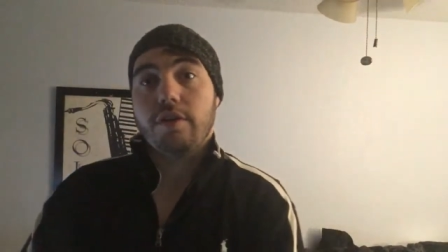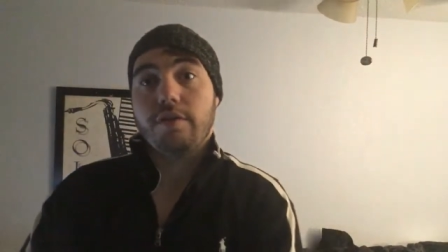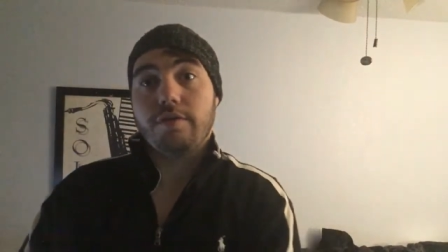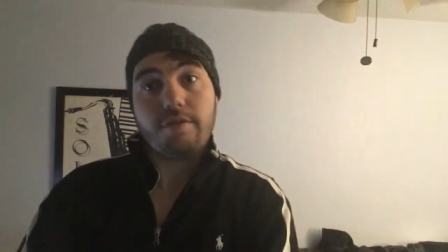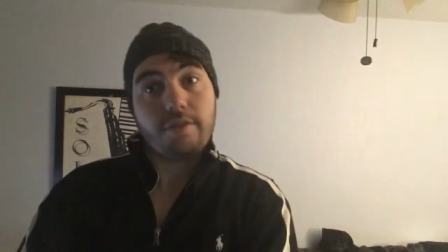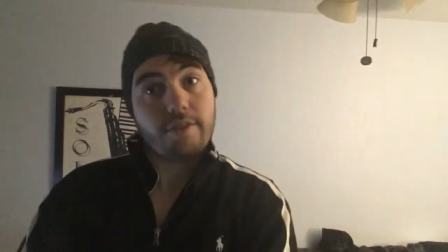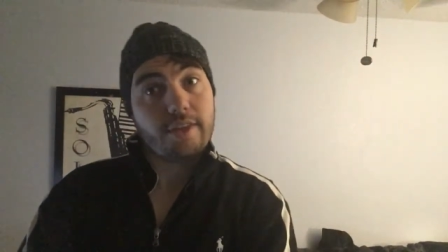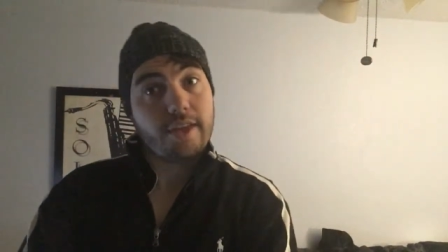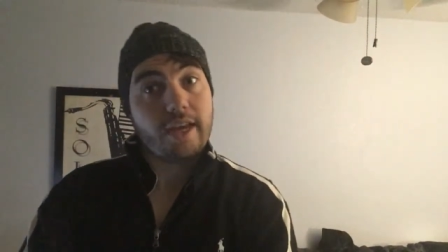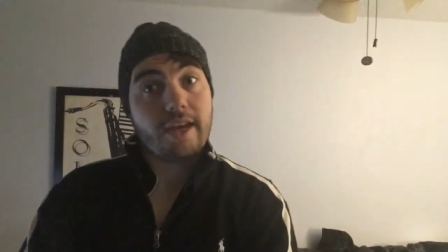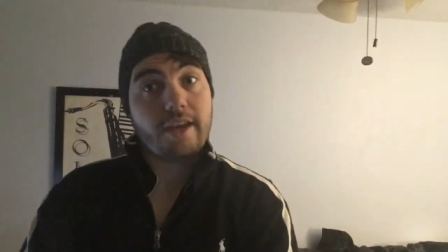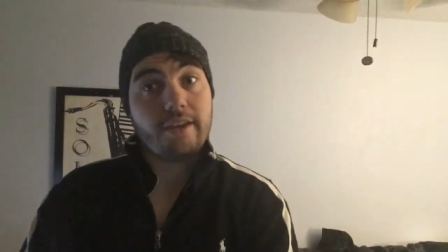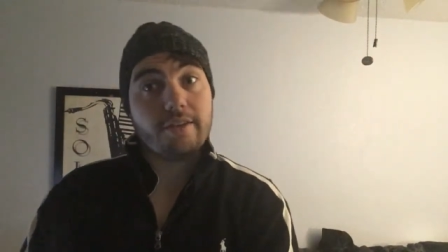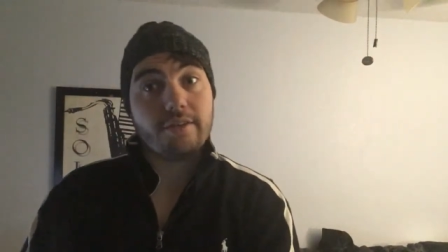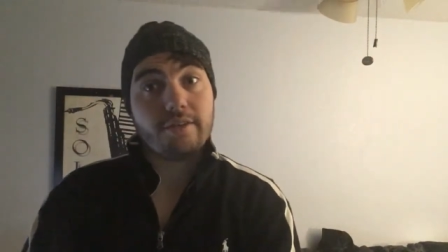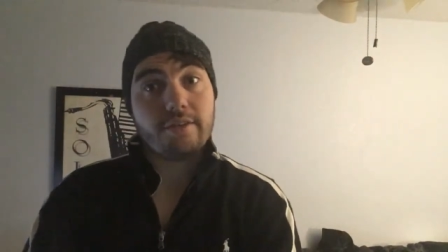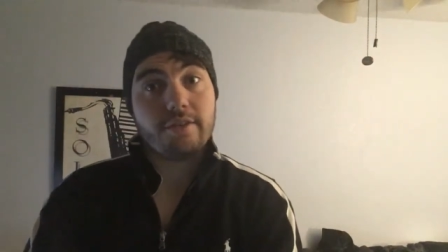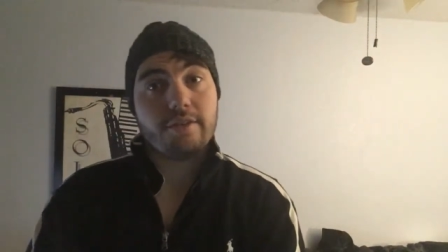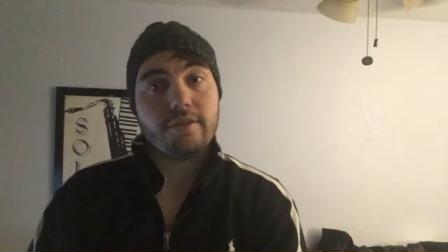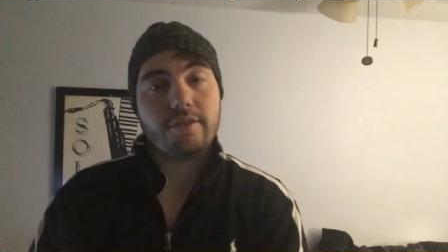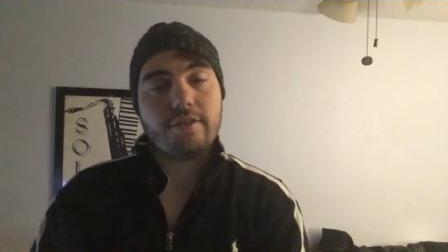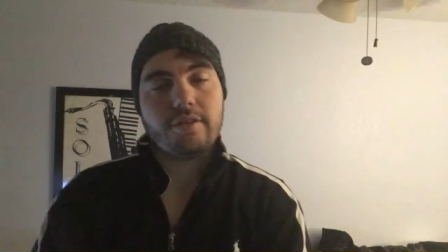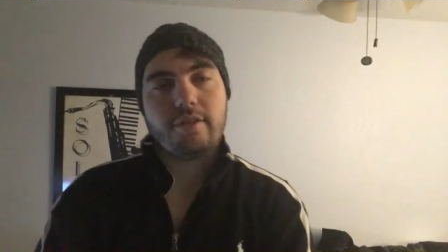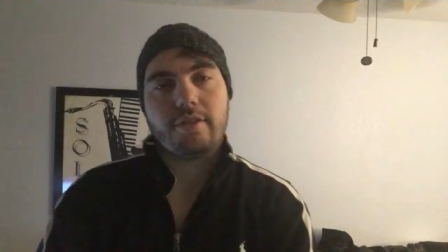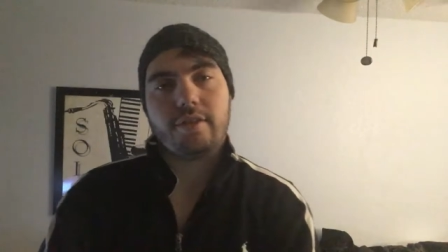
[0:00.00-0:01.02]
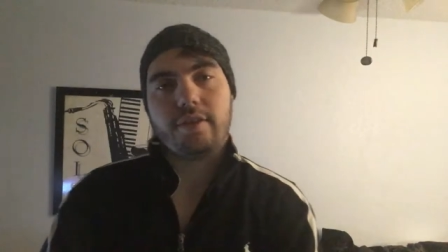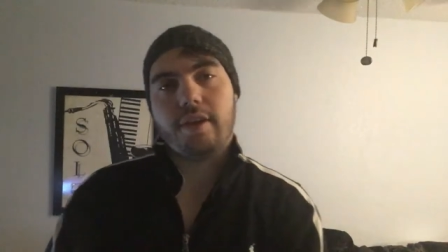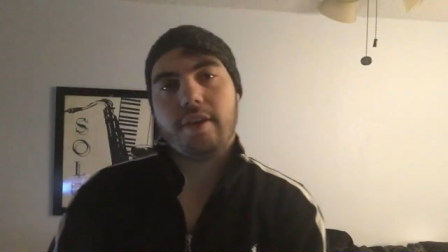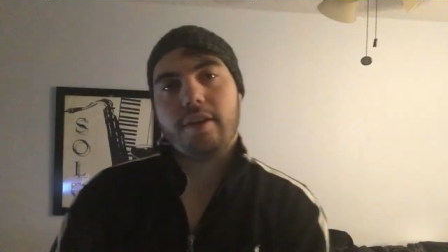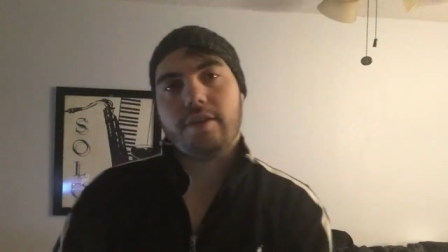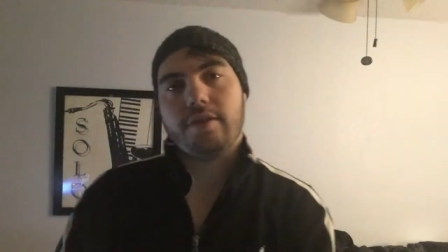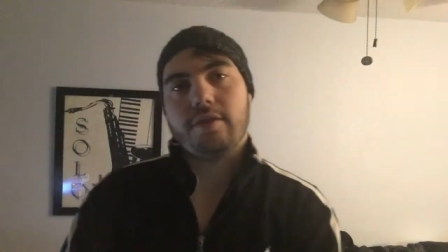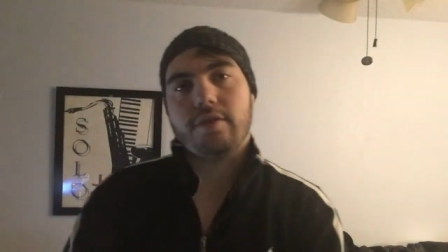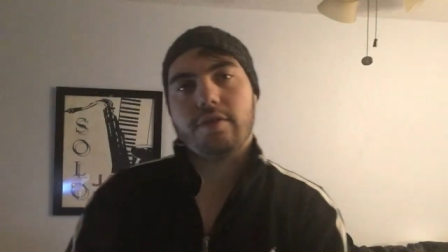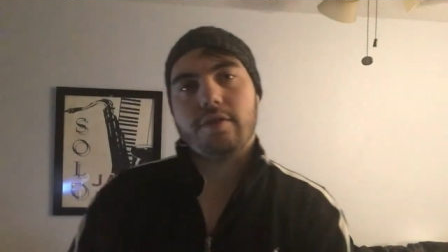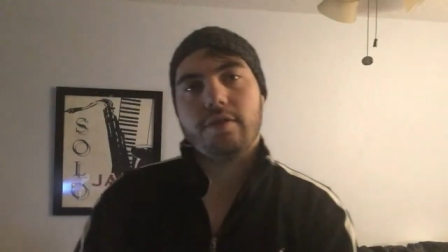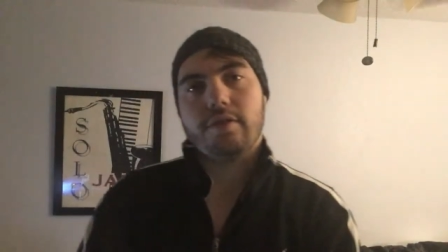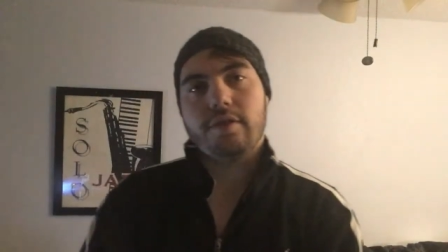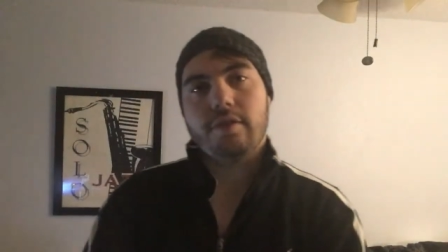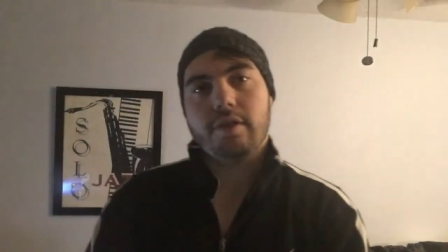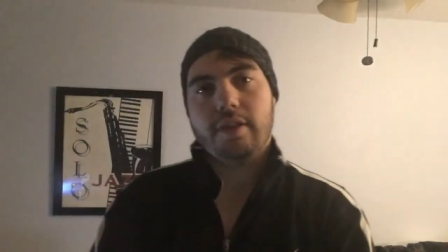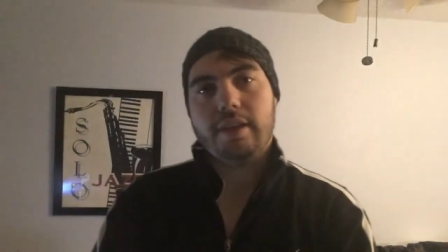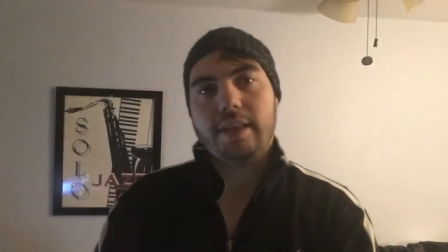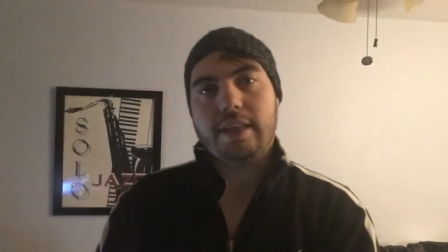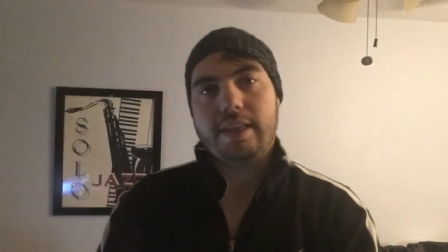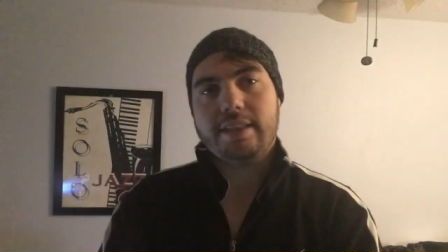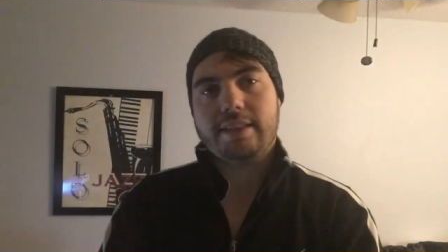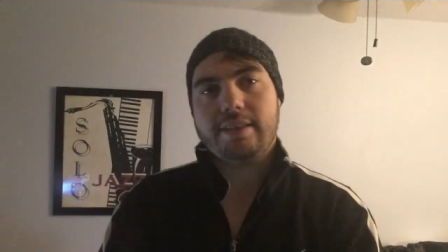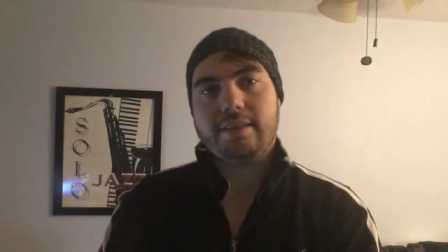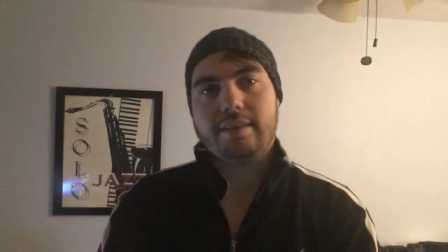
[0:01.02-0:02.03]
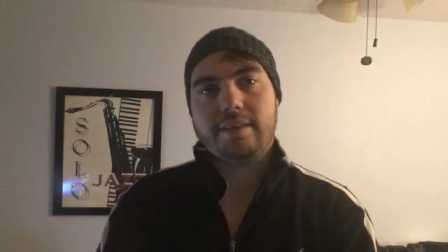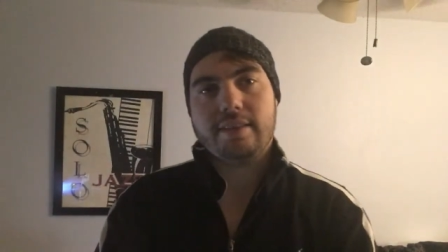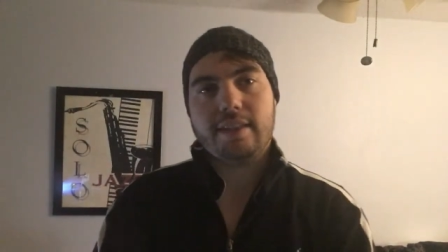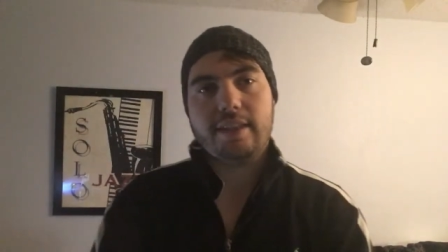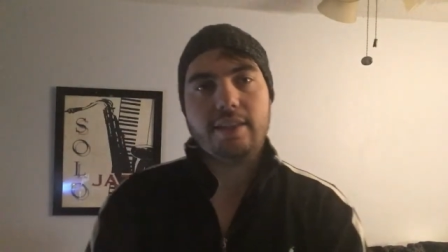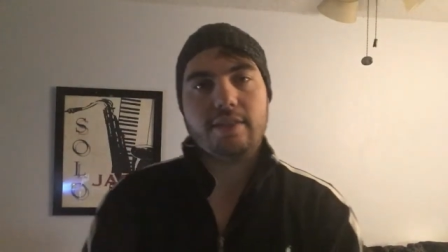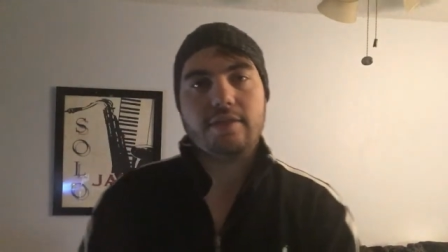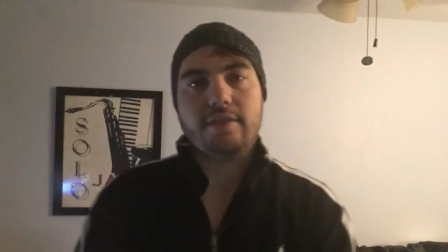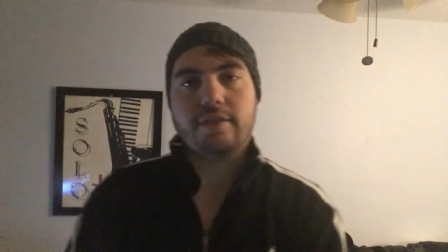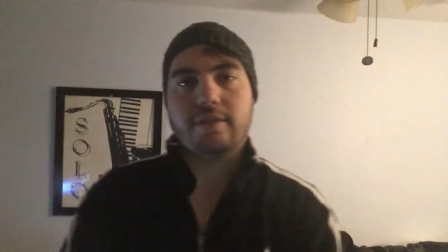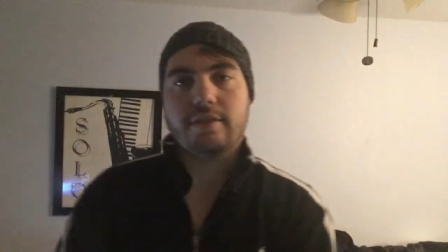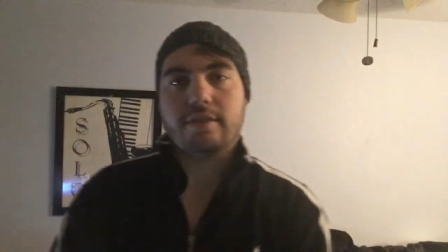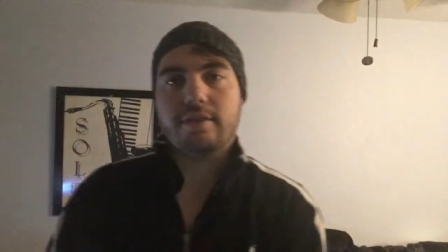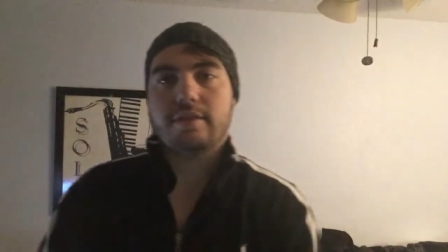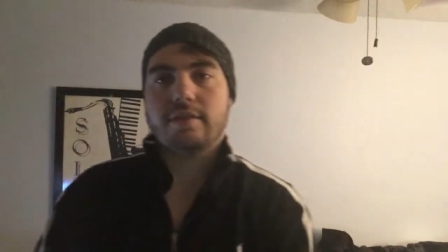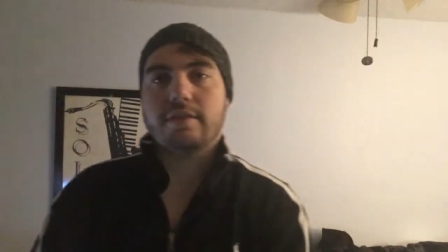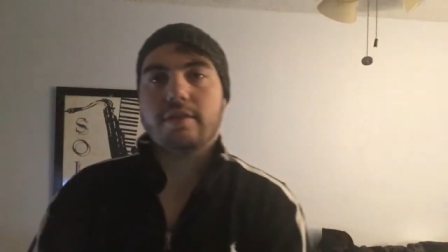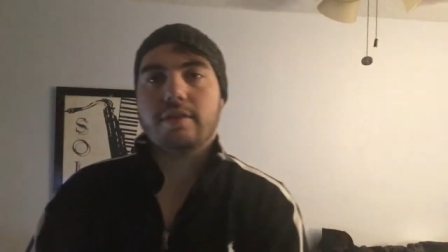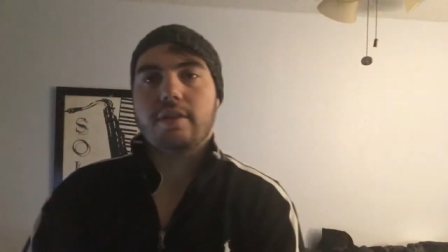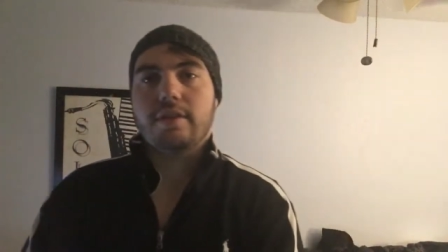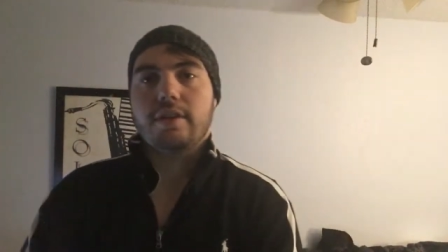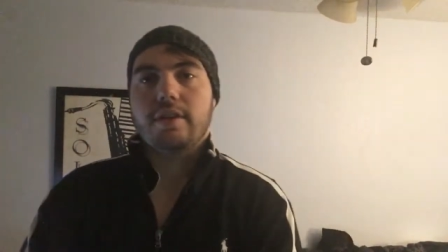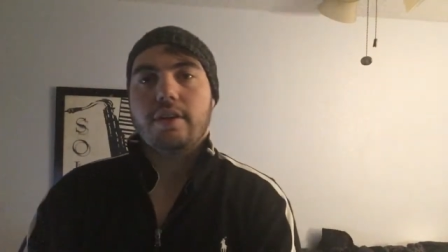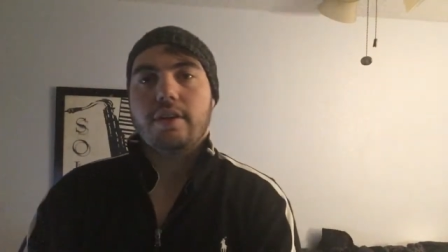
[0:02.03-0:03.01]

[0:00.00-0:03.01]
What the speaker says: for the hazards and hazardless stages.